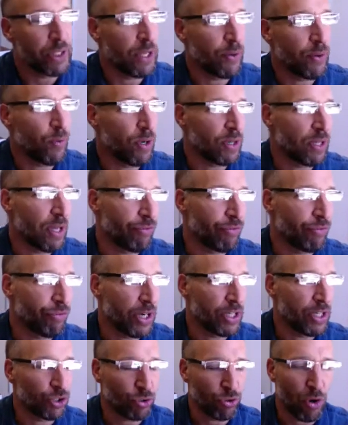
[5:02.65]
They want that
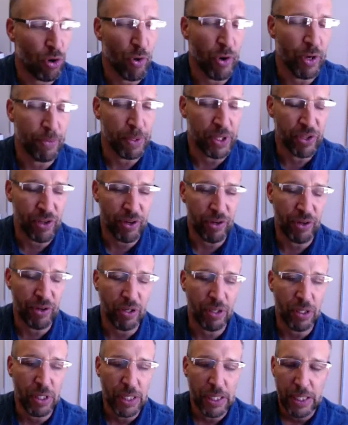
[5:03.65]
fresh growing
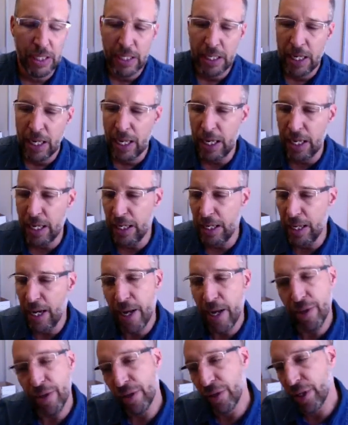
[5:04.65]
material.
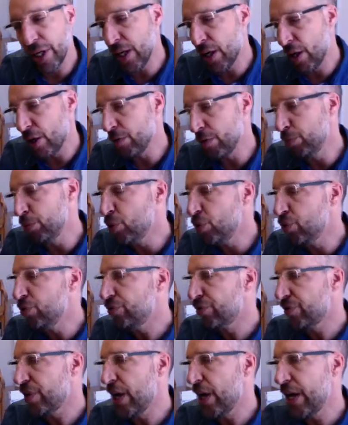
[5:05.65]
And they'll get on the
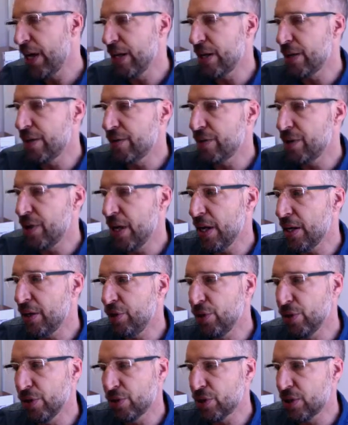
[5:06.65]
move, and
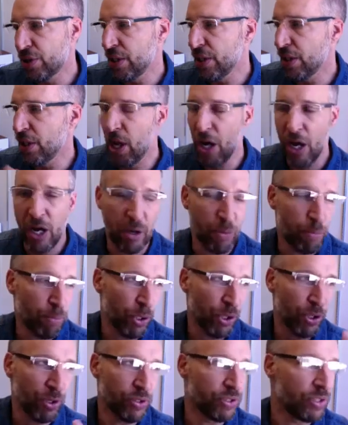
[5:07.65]
you'll see a lot of
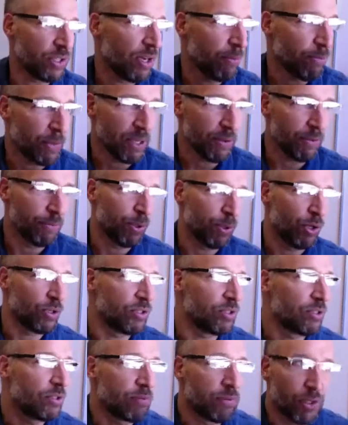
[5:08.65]
birds come in.
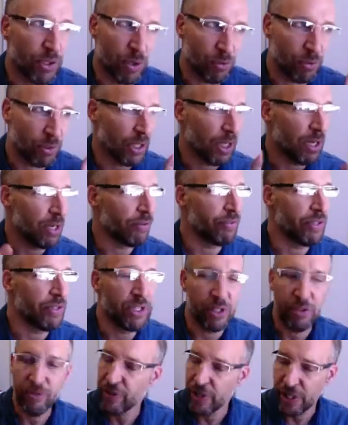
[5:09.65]
Birds, love
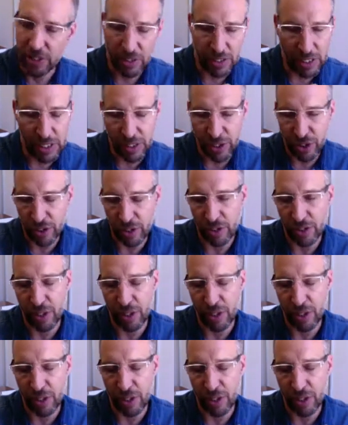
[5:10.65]
these infestations.